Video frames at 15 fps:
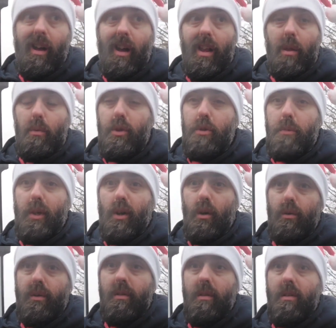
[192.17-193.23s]
and then we should be
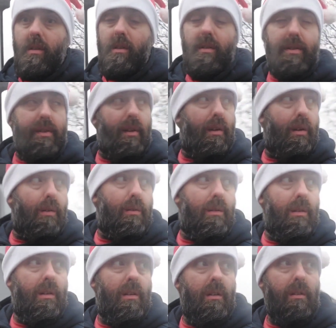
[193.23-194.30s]
golden. So
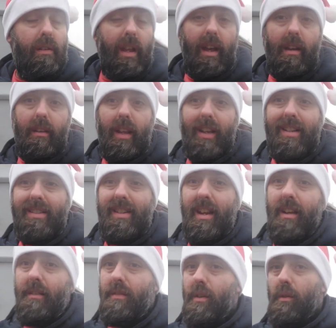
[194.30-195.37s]
yeah, like I
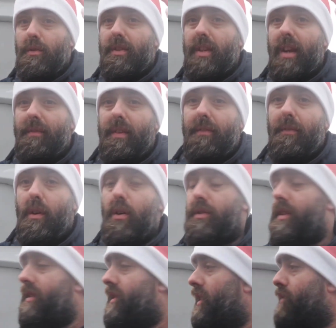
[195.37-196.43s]
say, safety
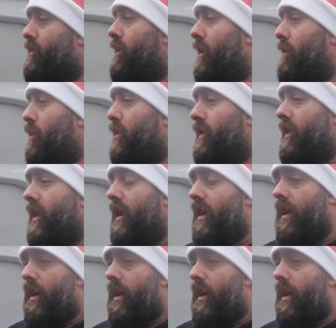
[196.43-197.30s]
first, etc. I wouldn't.